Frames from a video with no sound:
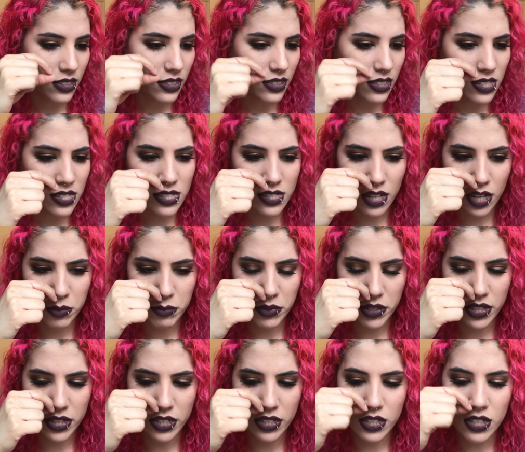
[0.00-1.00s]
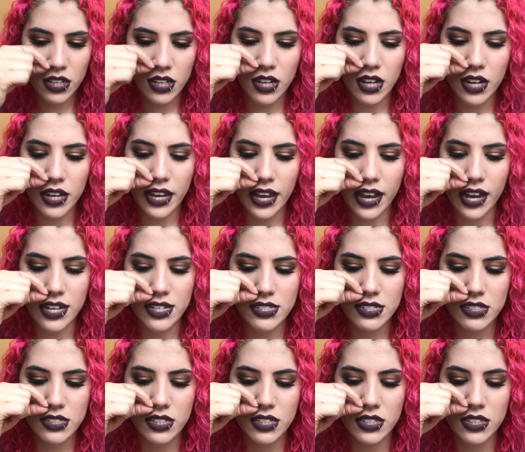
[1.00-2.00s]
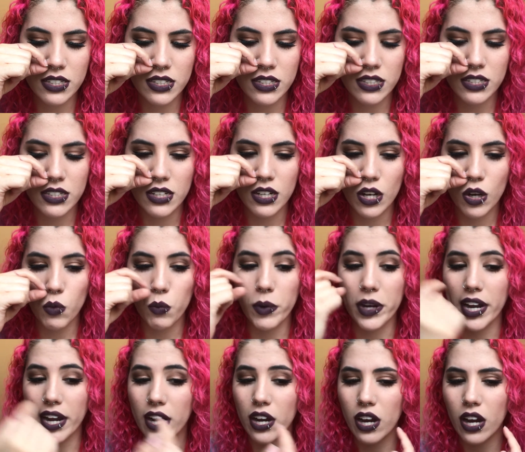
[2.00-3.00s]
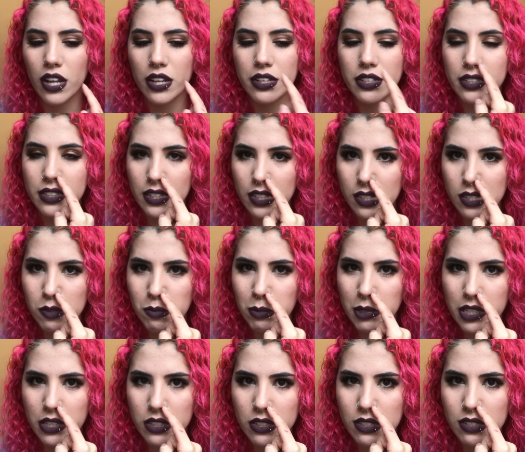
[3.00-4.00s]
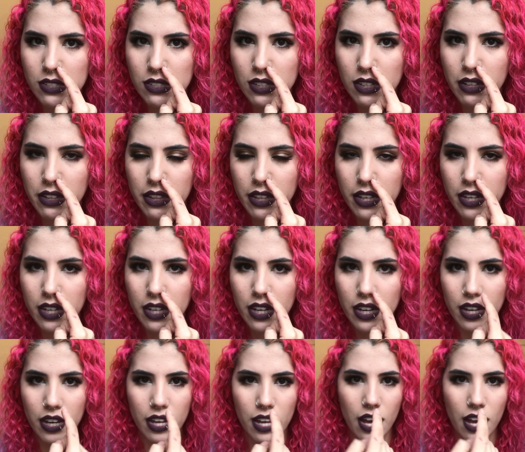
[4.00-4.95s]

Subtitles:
this time I think I asked, when I got this pierced, I think,